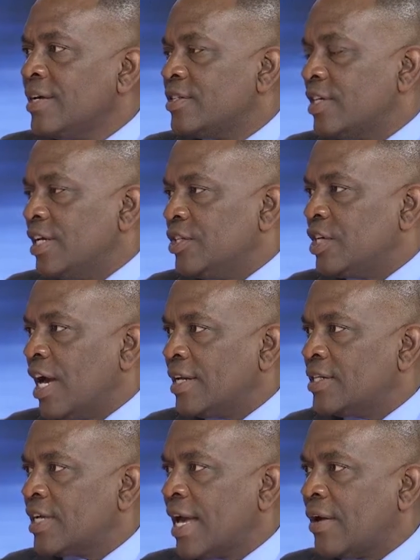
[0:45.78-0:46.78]
St.
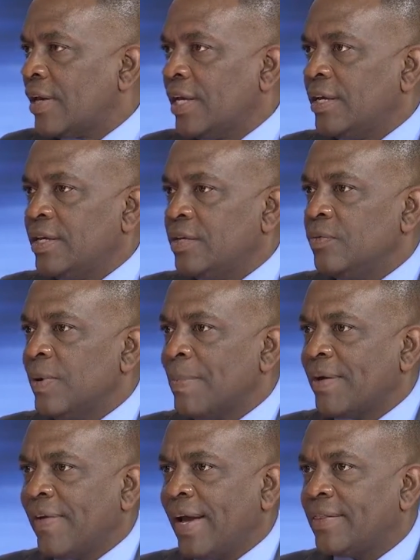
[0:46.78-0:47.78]
Johns County, you might
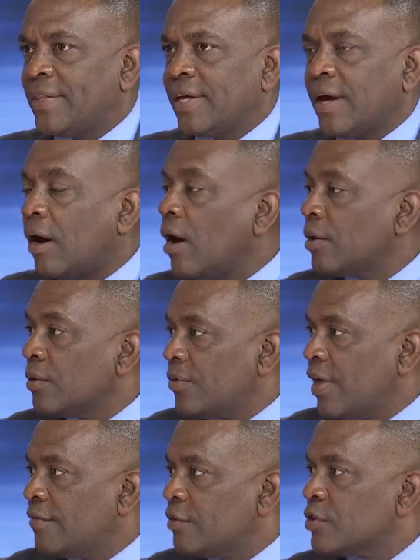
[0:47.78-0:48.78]
have had the auto
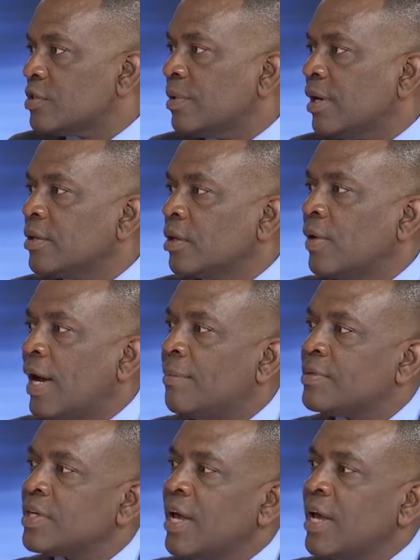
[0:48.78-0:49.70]
theft or some other crimes,